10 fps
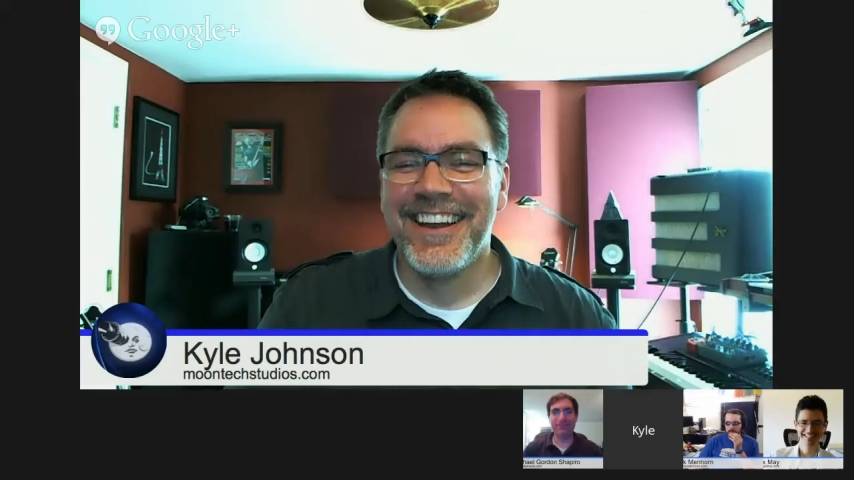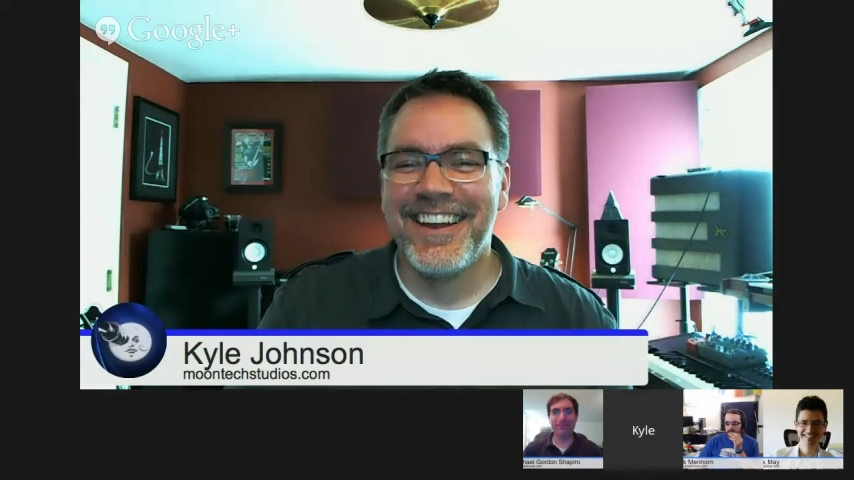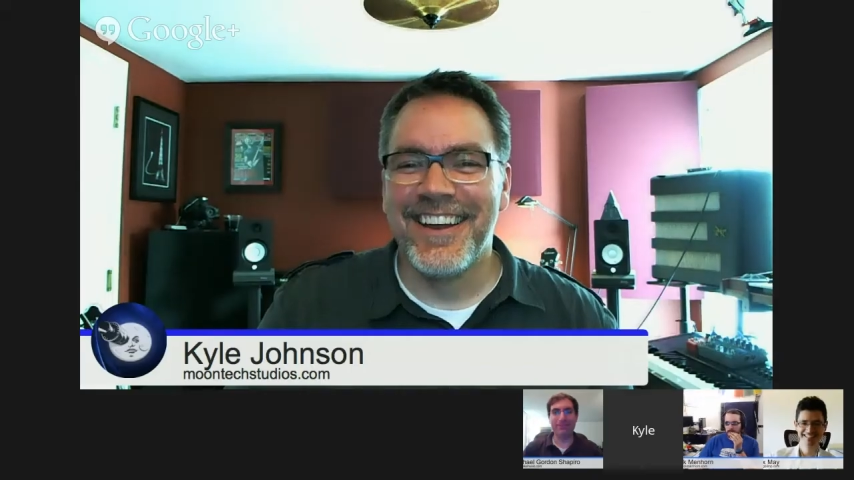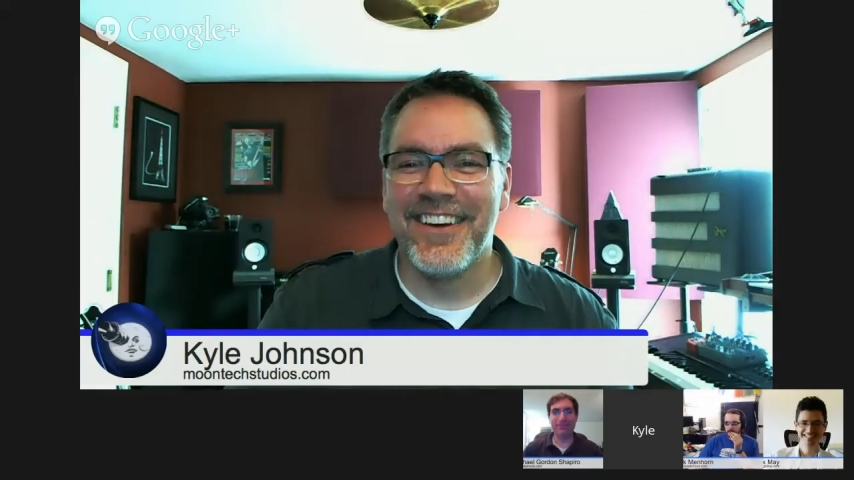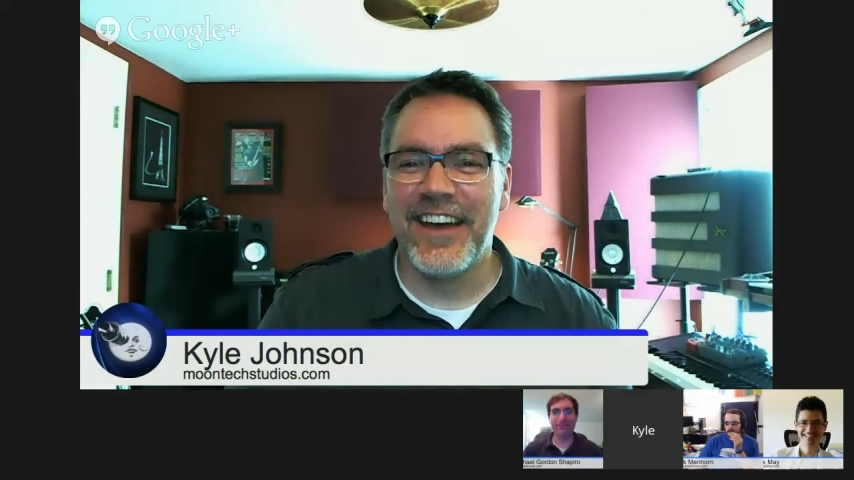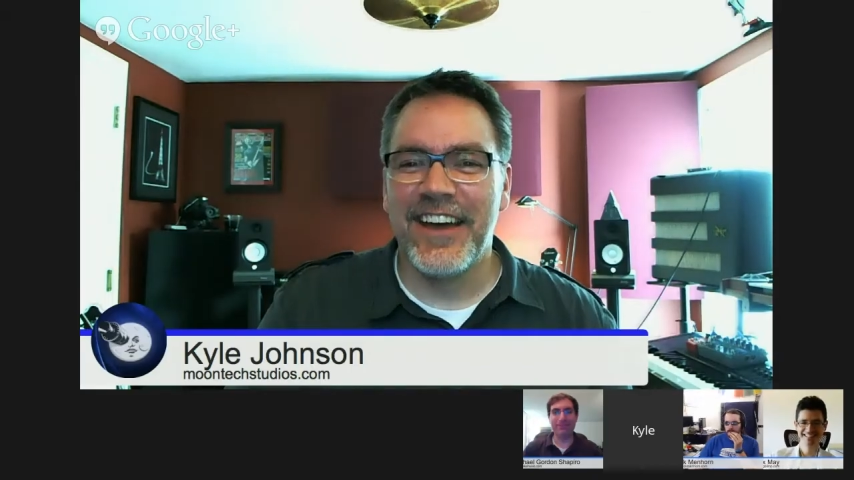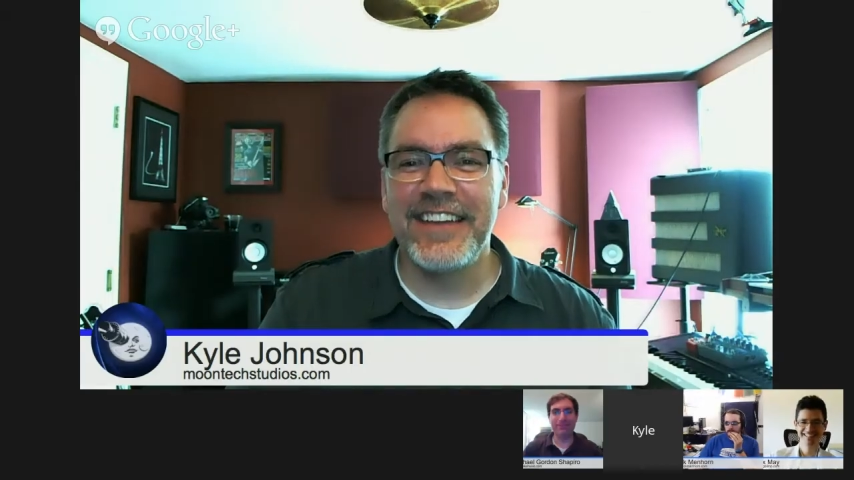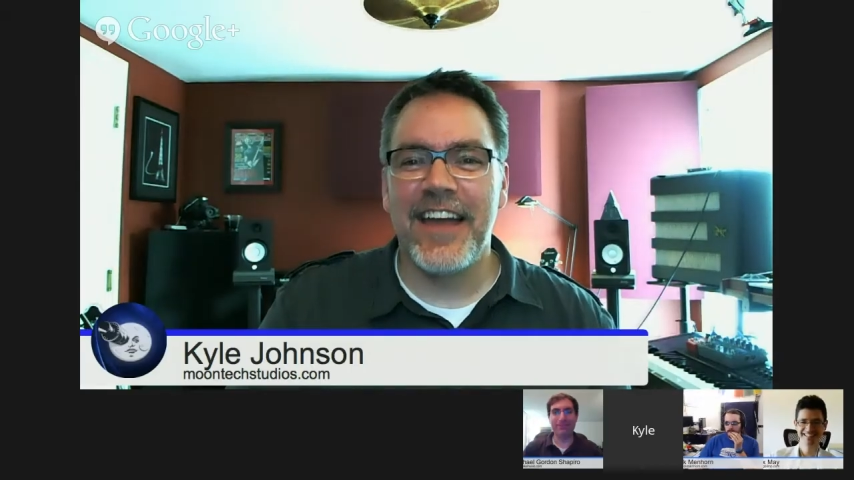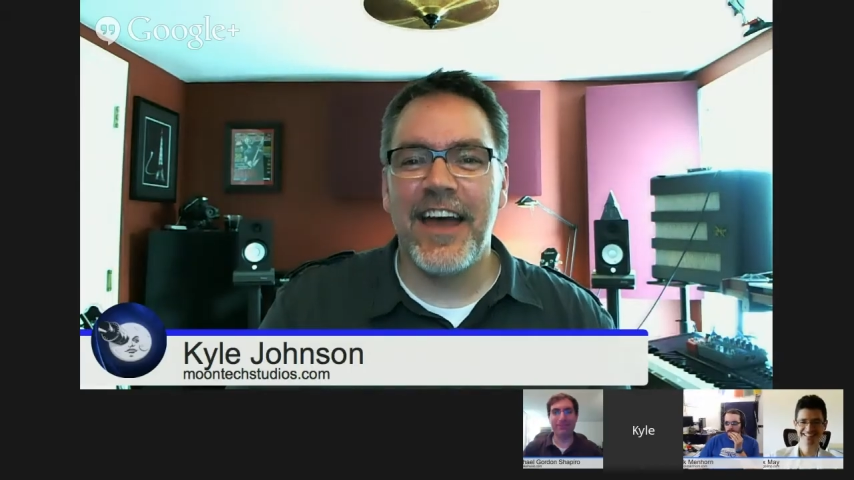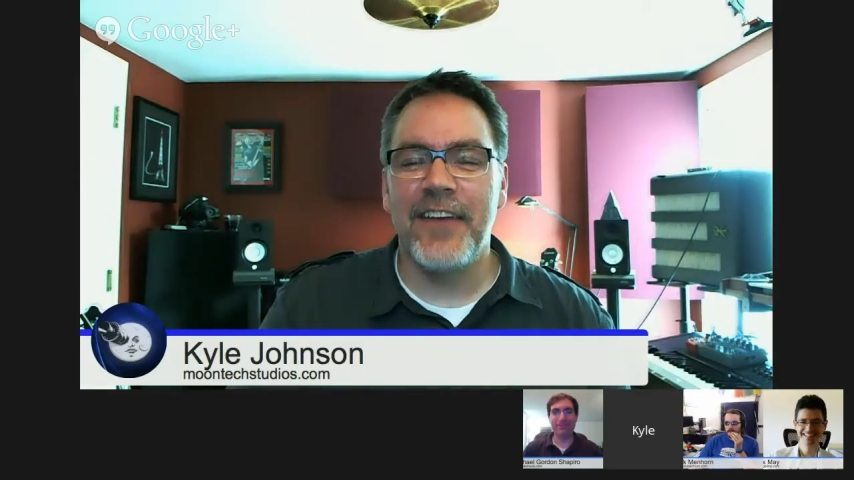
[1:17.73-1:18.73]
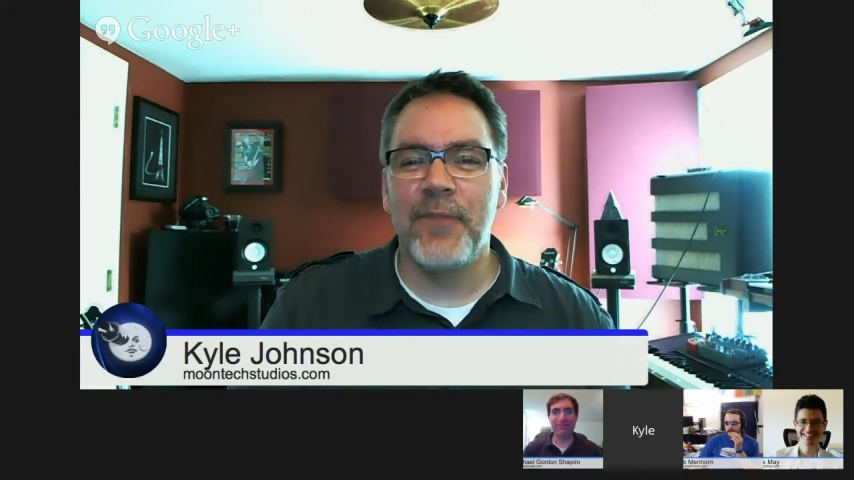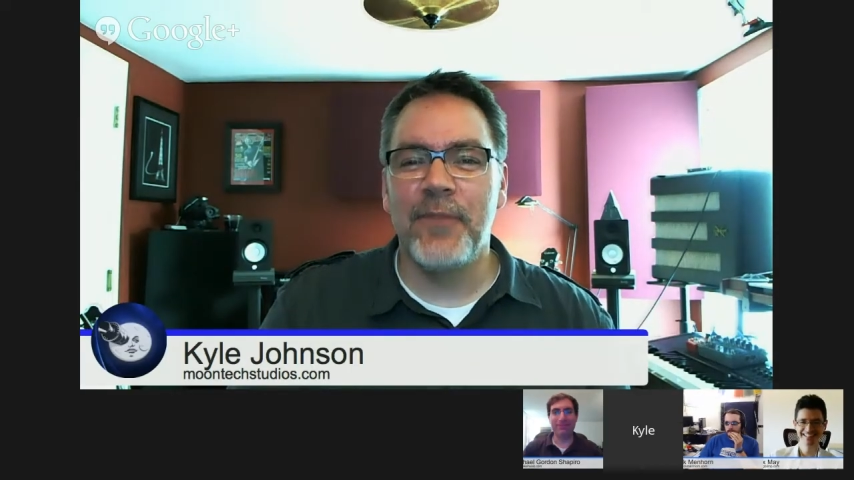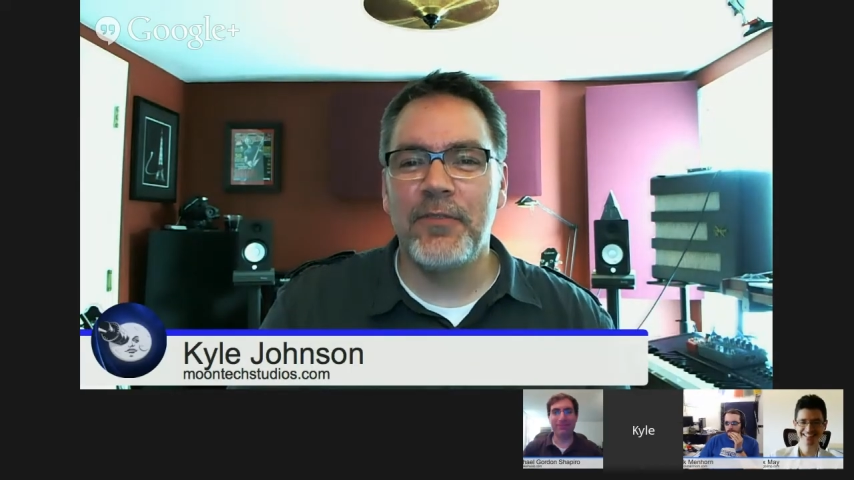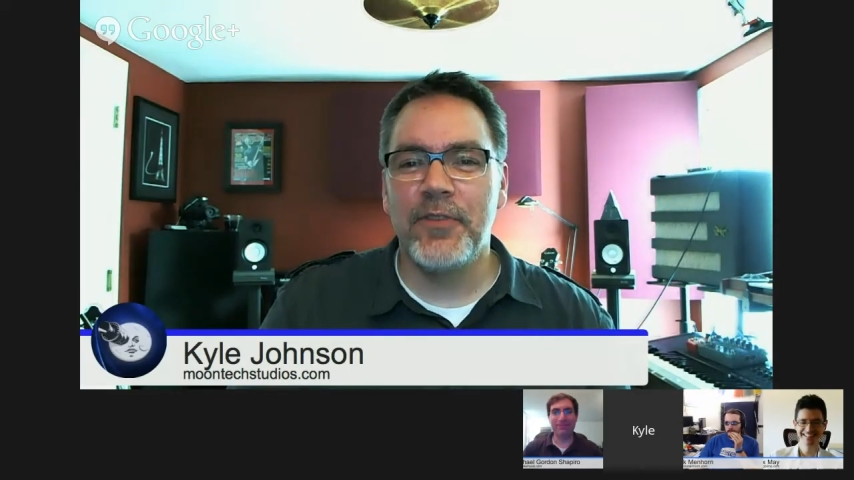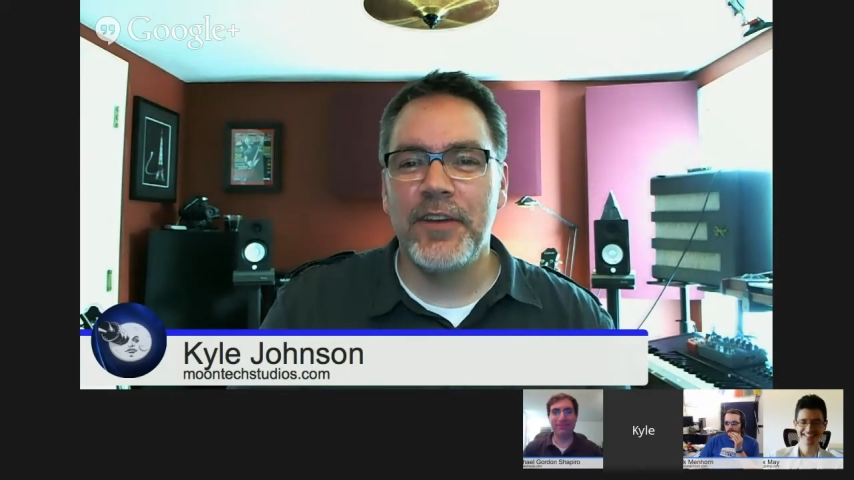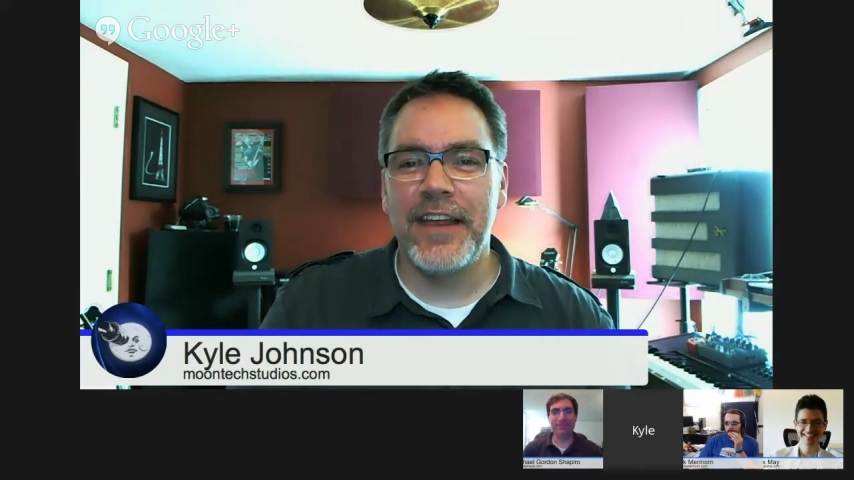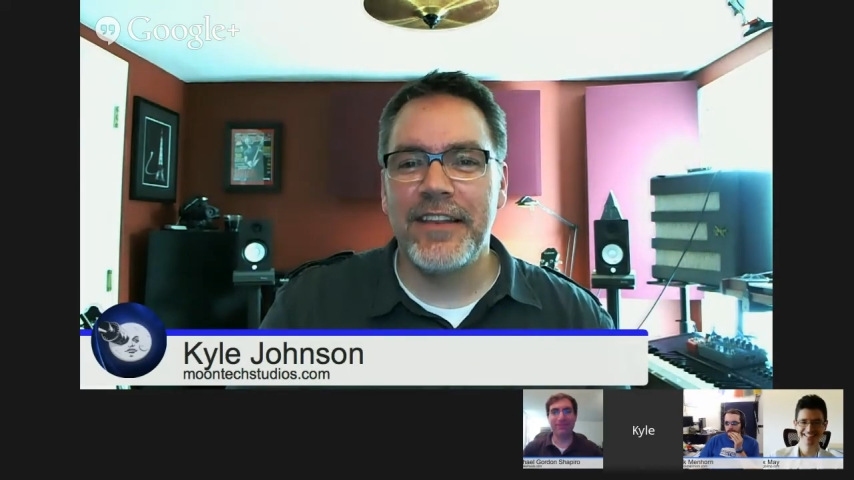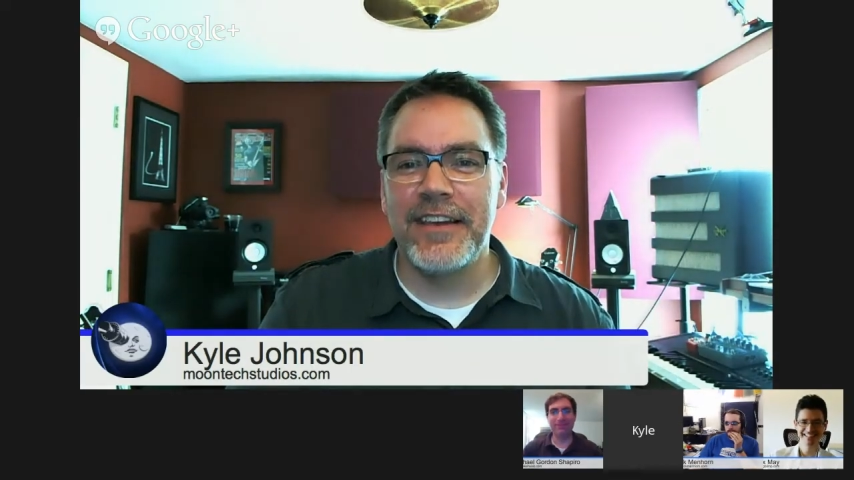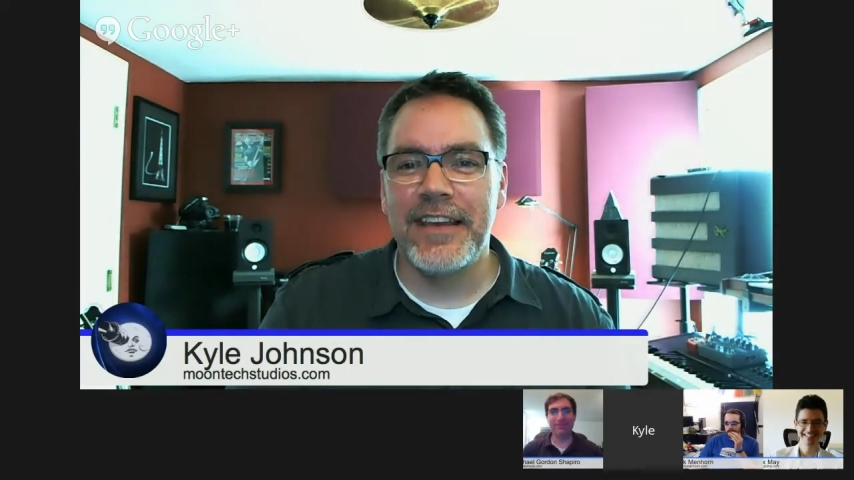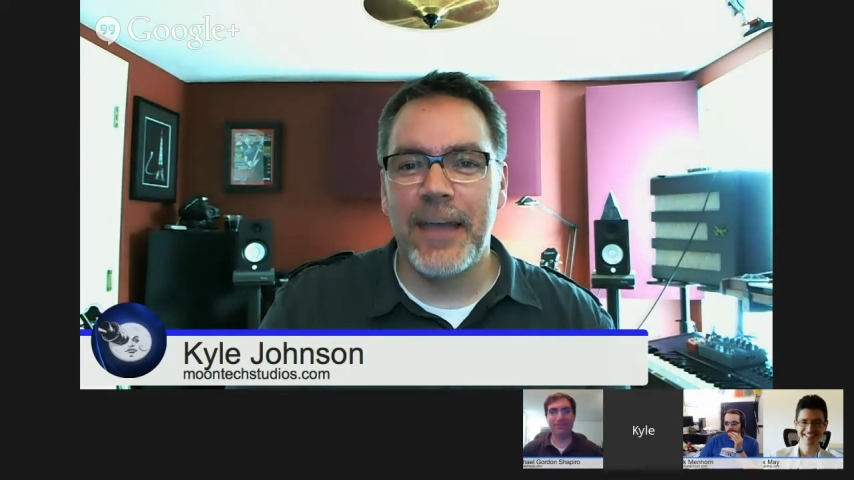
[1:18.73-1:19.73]
Oh, I get that. My friend
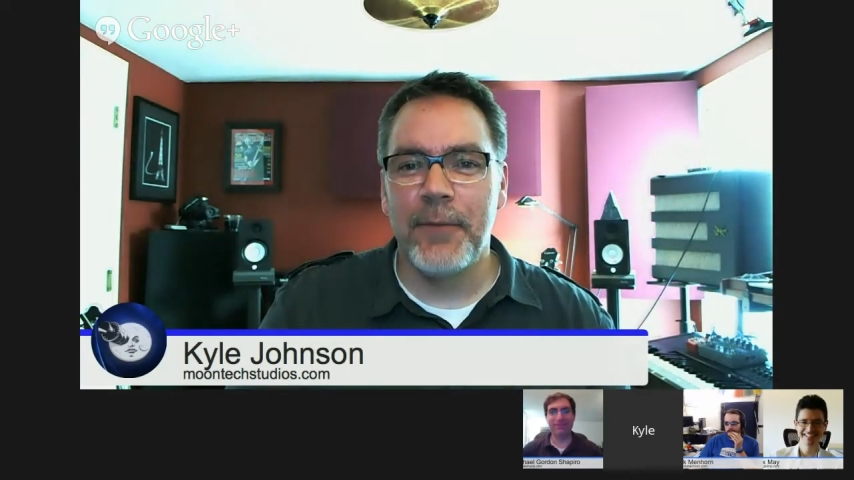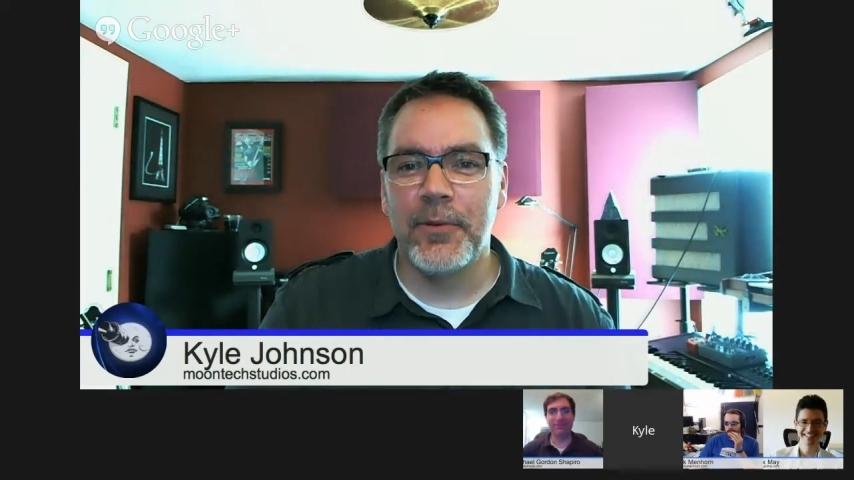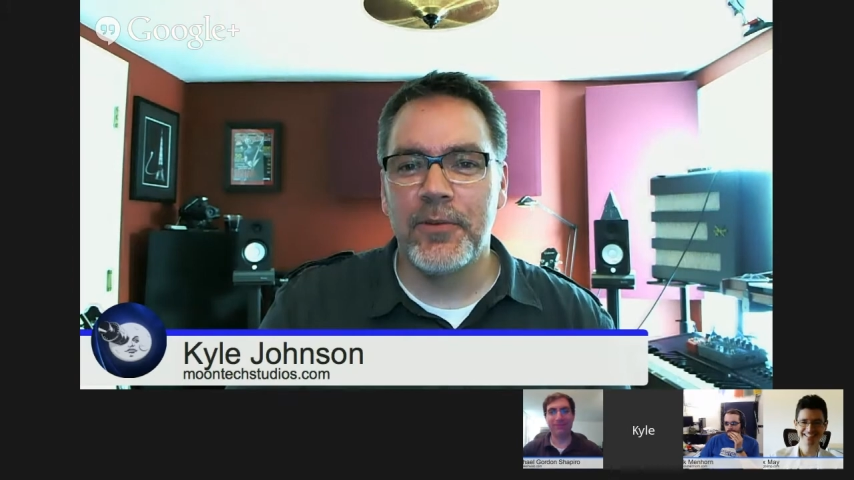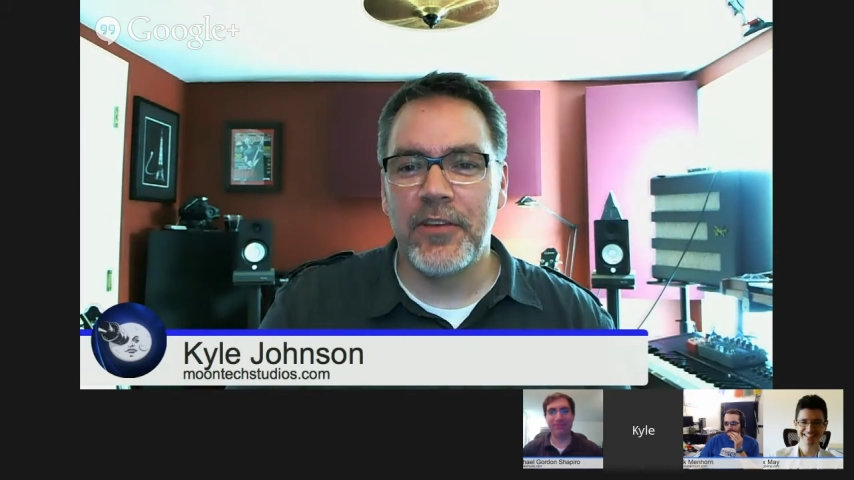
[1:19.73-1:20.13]
Anthony Campos,